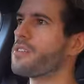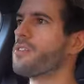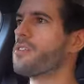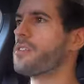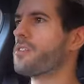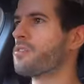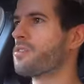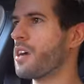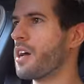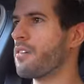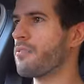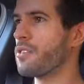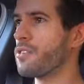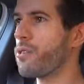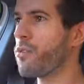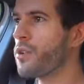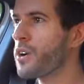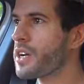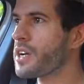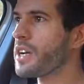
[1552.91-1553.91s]
You need to have an
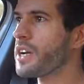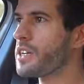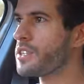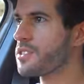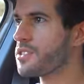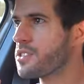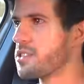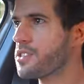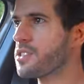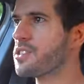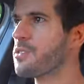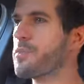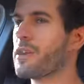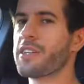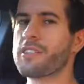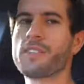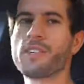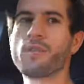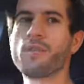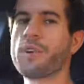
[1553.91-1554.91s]
organized,
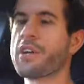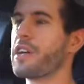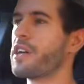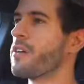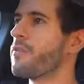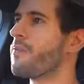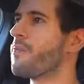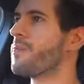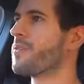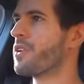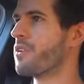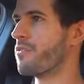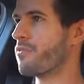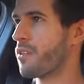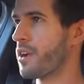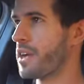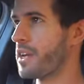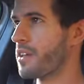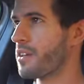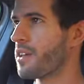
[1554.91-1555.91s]
systematic way of
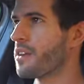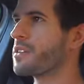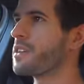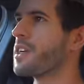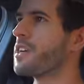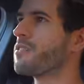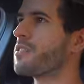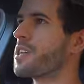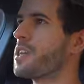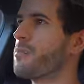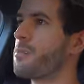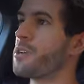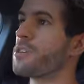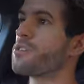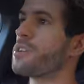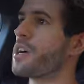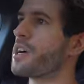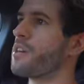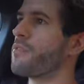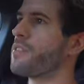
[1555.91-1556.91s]
writing that down, keeping
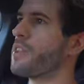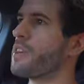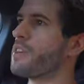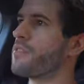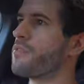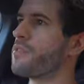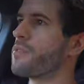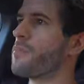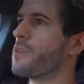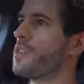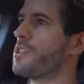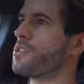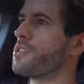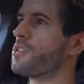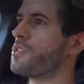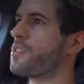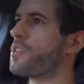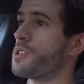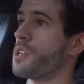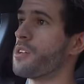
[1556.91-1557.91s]
track of that
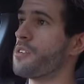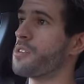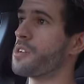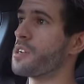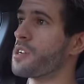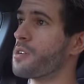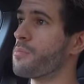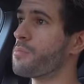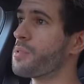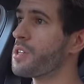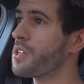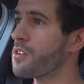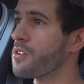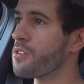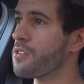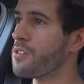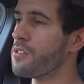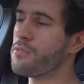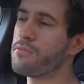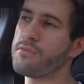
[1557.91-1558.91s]
information so you can complete it
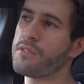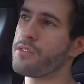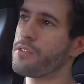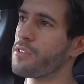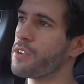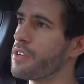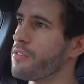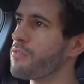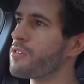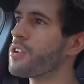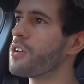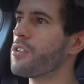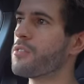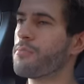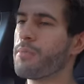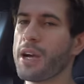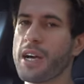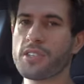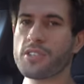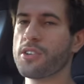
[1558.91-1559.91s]
all, or if not,
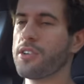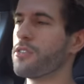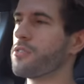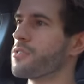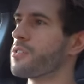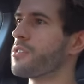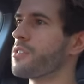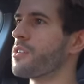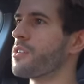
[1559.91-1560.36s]
pass it on to